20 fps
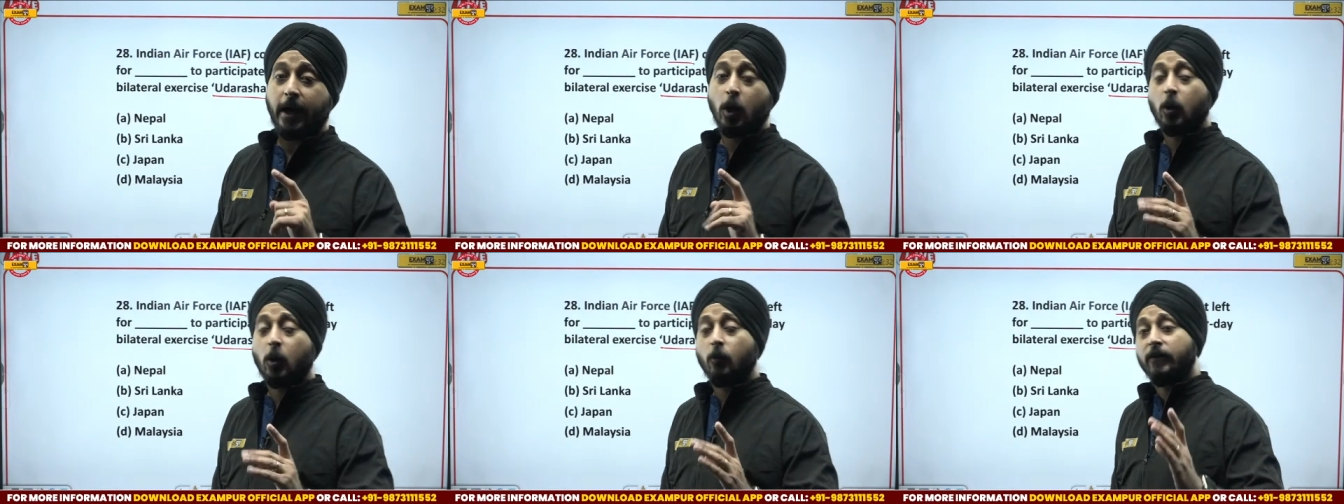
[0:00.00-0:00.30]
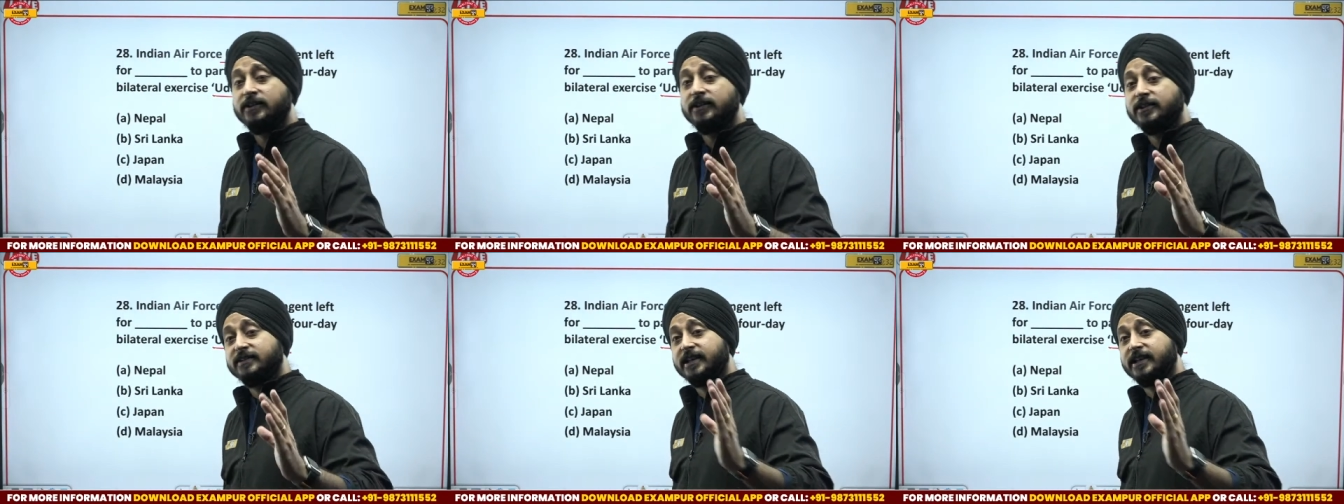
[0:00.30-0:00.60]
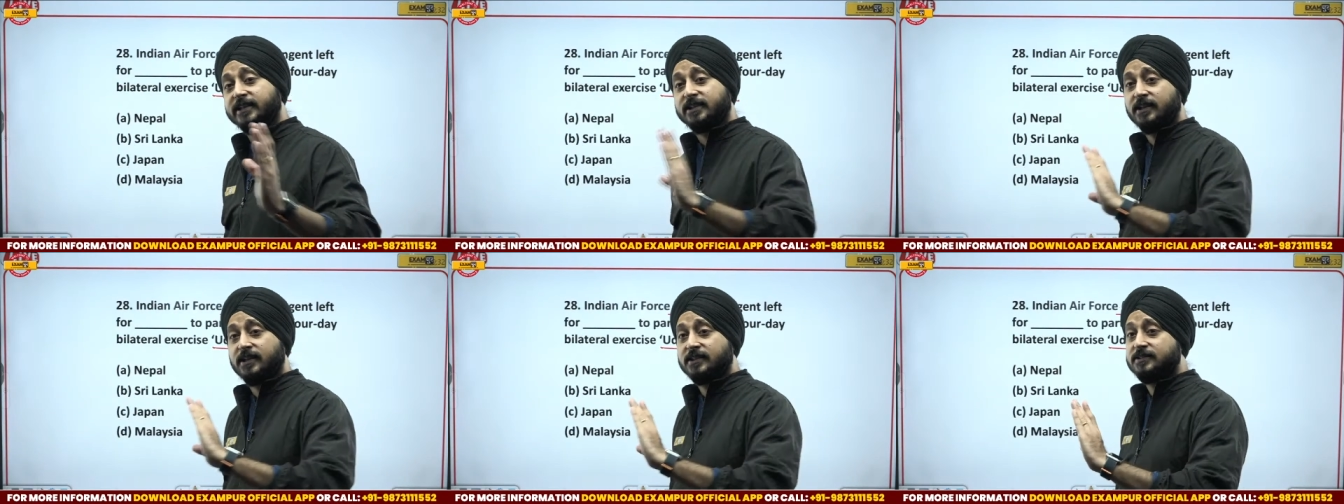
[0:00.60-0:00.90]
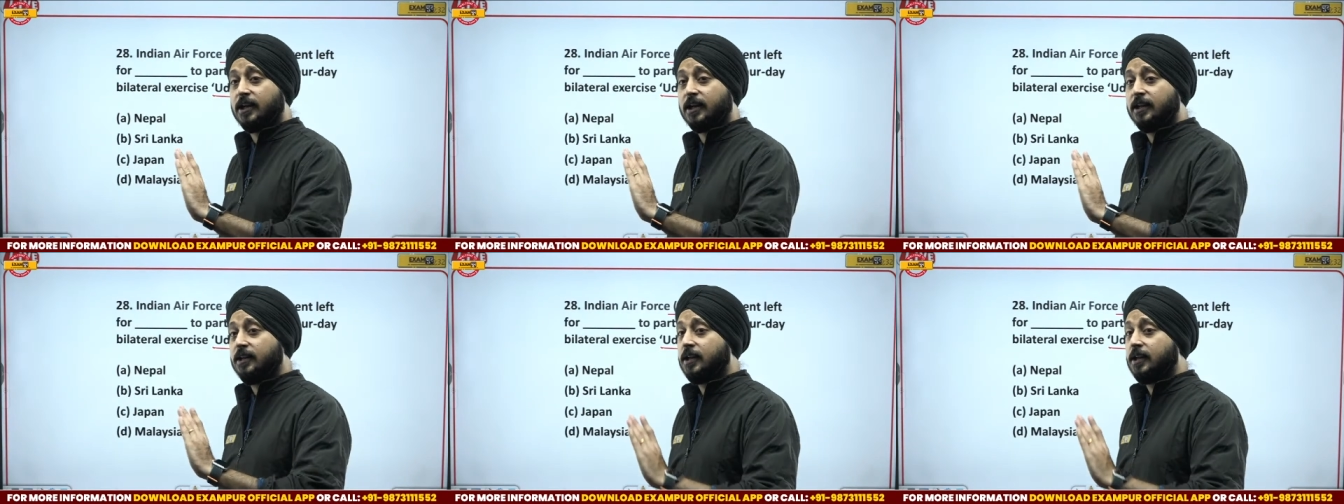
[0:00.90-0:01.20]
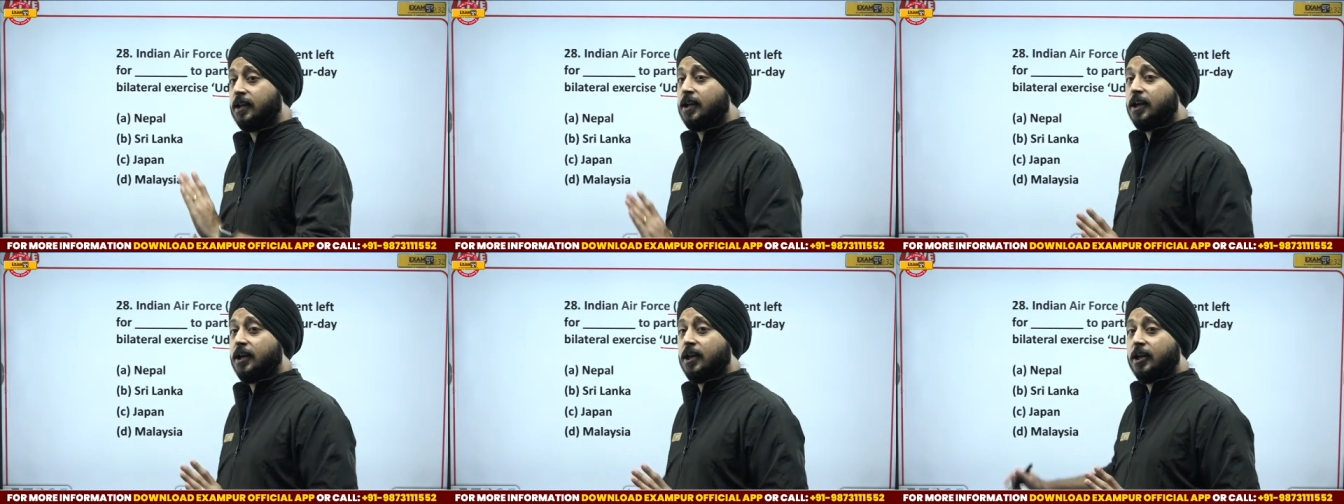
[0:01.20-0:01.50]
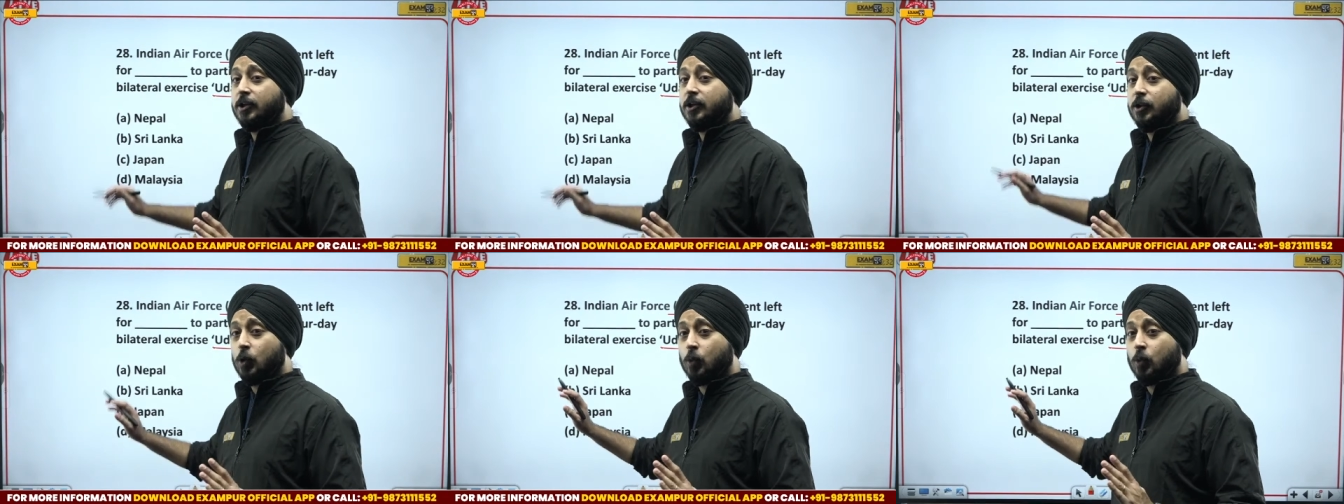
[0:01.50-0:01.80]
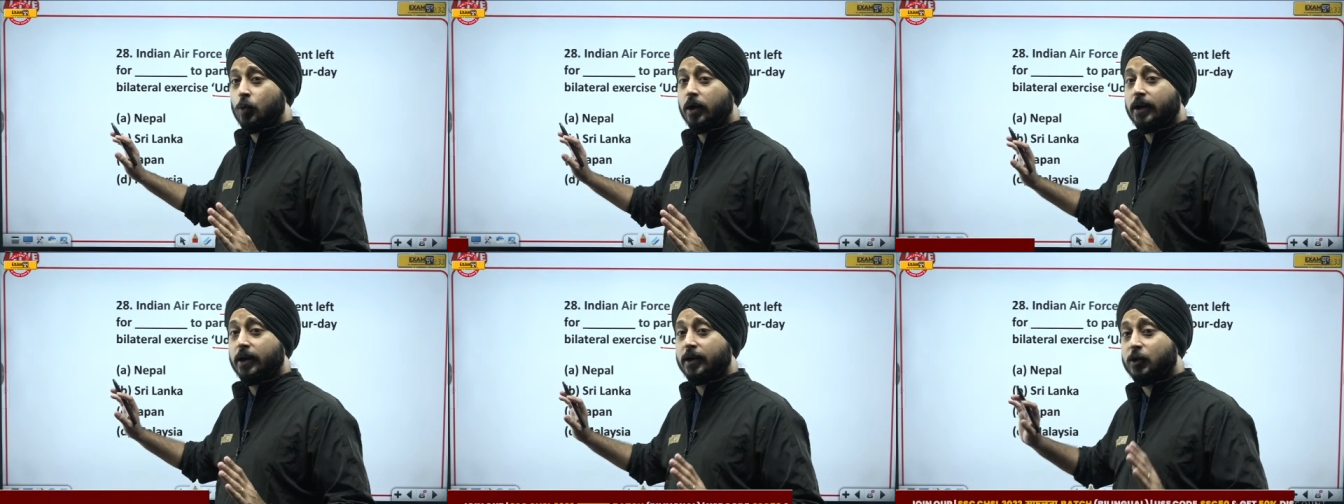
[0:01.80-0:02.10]
i hope when the session is done you
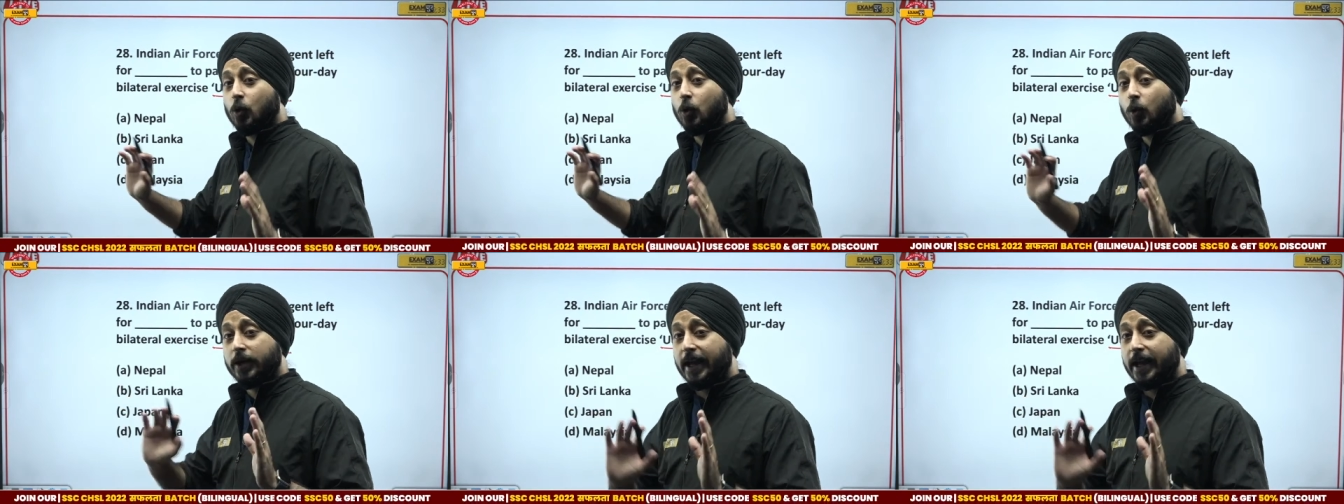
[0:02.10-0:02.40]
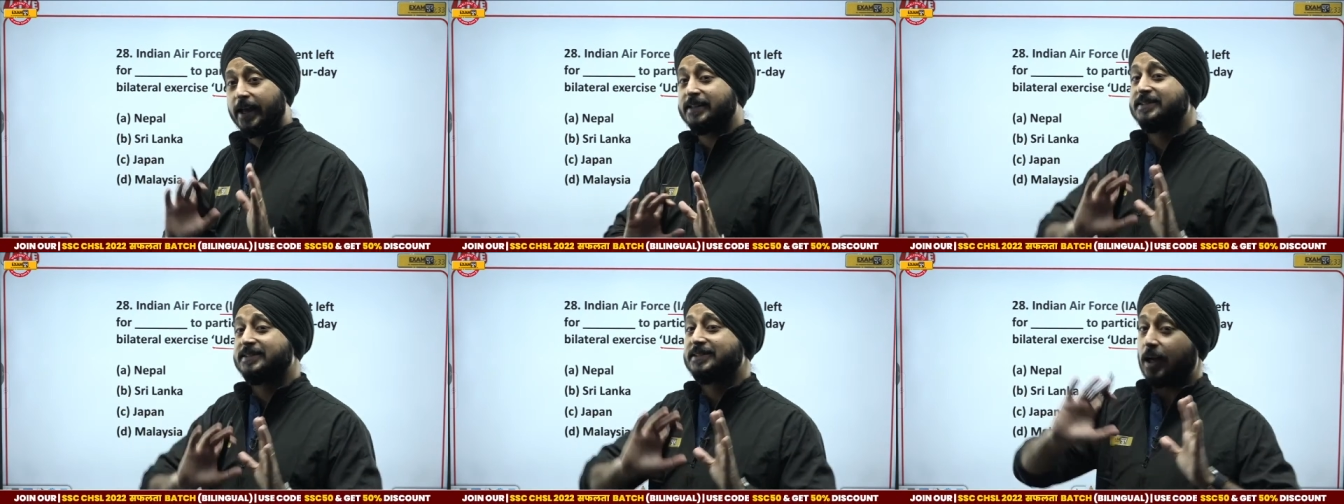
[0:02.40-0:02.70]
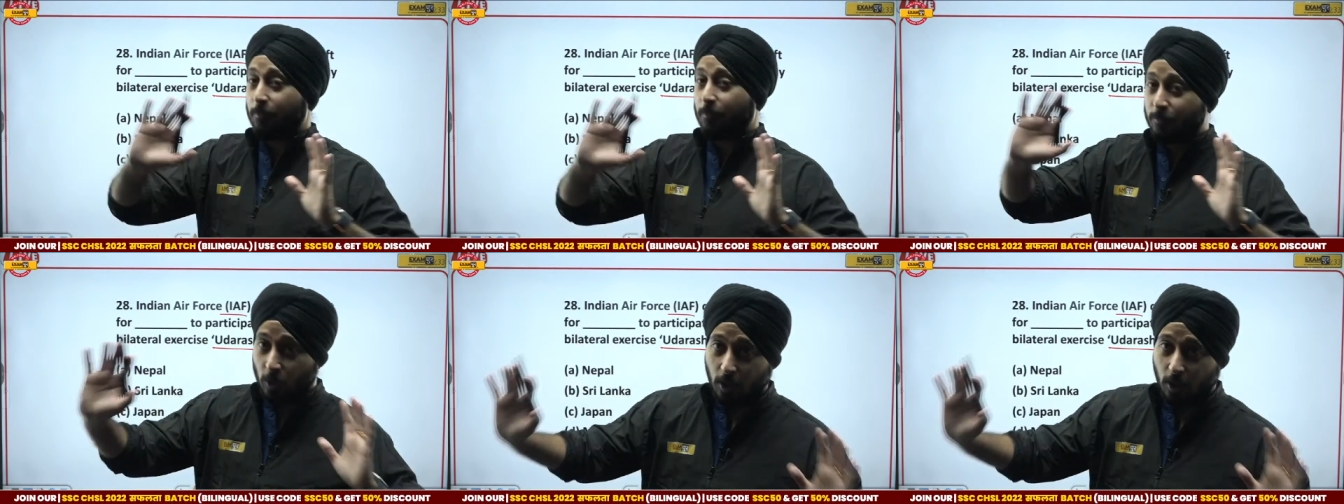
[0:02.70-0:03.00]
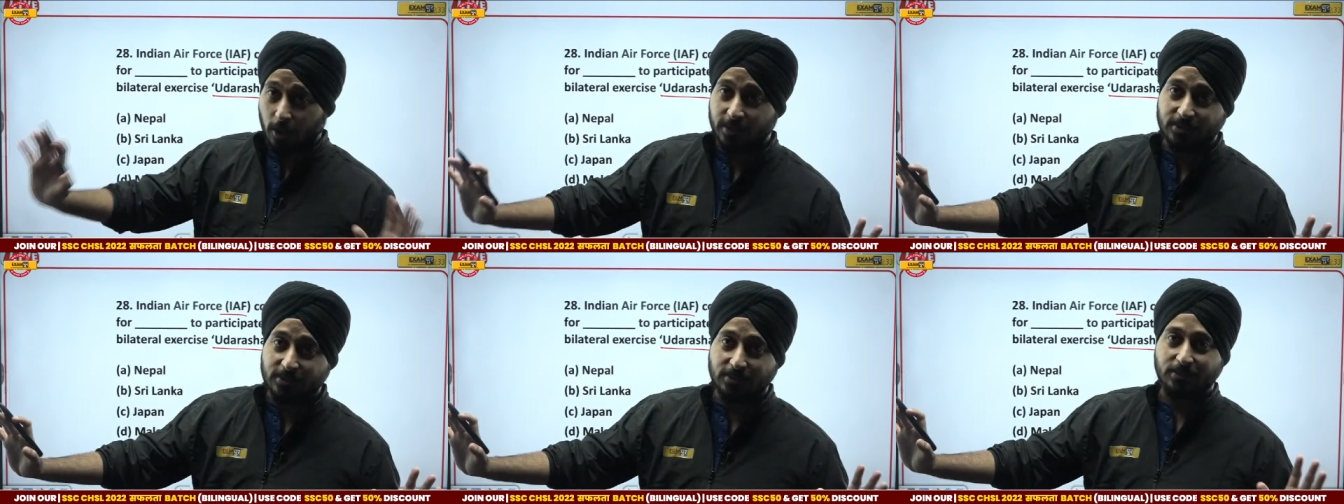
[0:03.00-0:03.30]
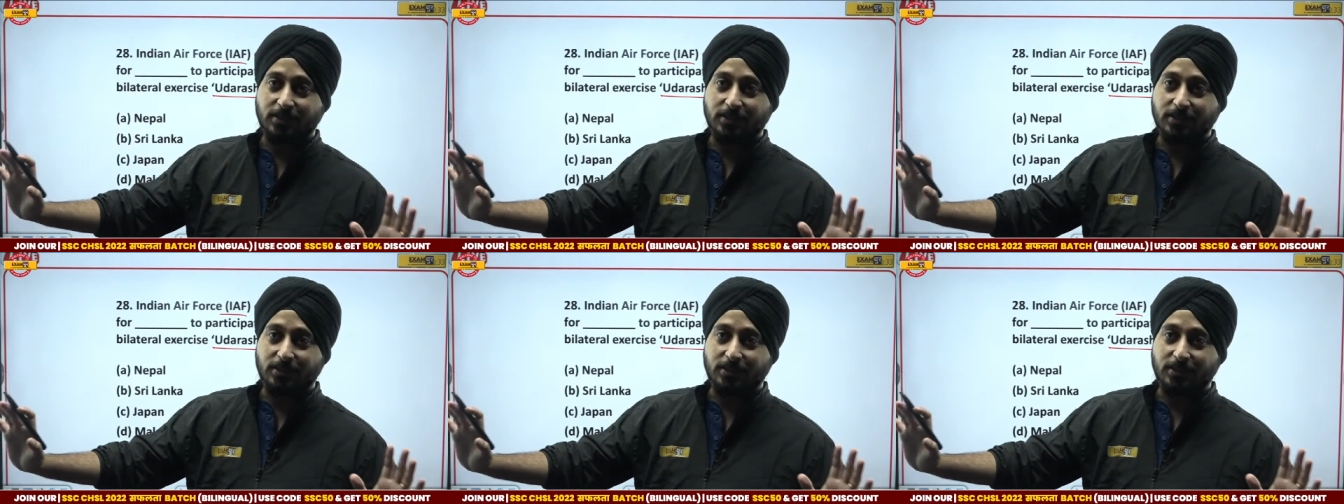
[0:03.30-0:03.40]
you gain some knowledge